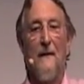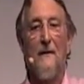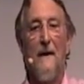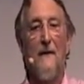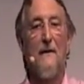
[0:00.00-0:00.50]

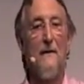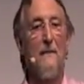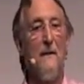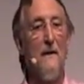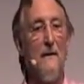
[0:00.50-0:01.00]
And they're in
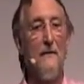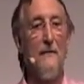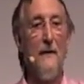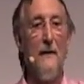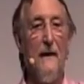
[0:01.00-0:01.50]
the middle
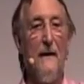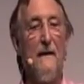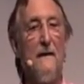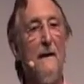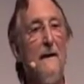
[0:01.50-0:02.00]
of the
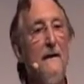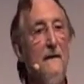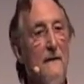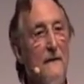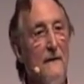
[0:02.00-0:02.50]
8
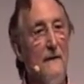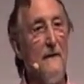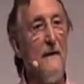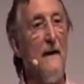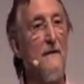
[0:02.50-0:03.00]
lanes,
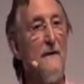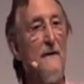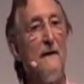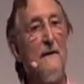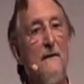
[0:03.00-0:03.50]
and they have a
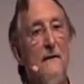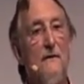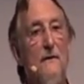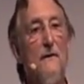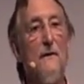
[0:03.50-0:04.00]
sense
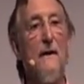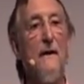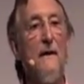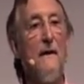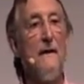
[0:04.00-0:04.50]
of all
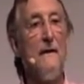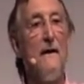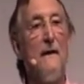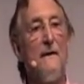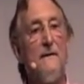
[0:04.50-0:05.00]
the
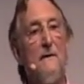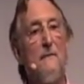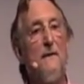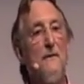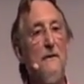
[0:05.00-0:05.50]
cars in
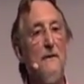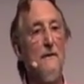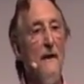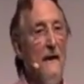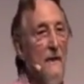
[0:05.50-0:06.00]
motion
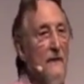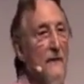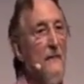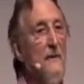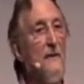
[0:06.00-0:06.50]
around
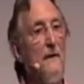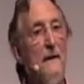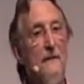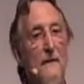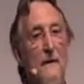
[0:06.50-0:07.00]
them, and you
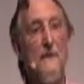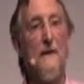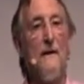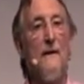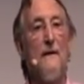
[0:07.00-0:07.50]
have this
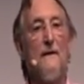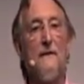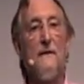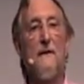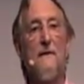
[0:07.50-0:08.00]

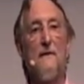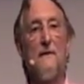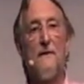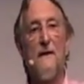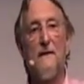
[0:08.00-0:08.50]

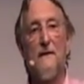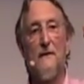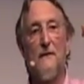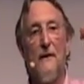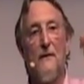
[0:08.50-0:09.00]
continual
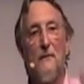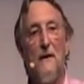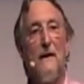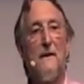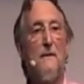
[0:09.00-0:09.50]
sense of
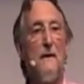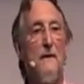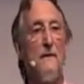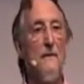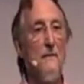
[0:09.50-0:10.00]
where you
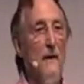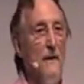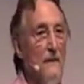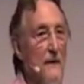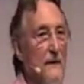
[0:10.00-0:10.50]
are at the
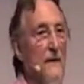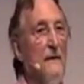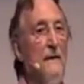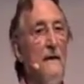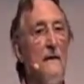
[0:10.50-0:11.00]
moment
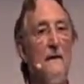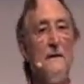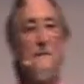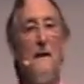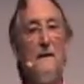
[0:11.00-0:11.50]
and the
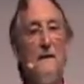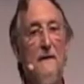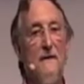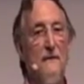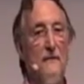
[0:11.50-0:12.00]

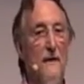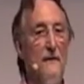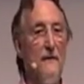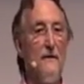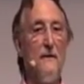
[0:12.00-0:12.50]
spaces in
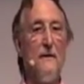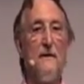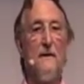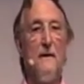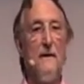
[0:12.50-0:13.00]
front of you
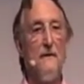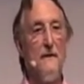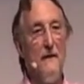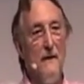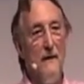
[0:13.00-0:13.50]
that are
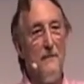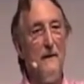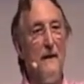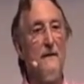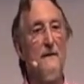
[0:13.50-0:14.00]
closing up
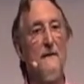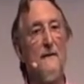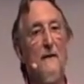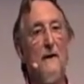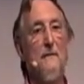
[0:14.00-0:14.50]
and others
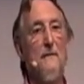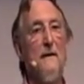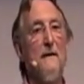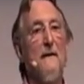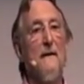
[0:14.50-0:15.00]
that are
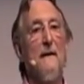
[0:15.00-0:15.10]
opening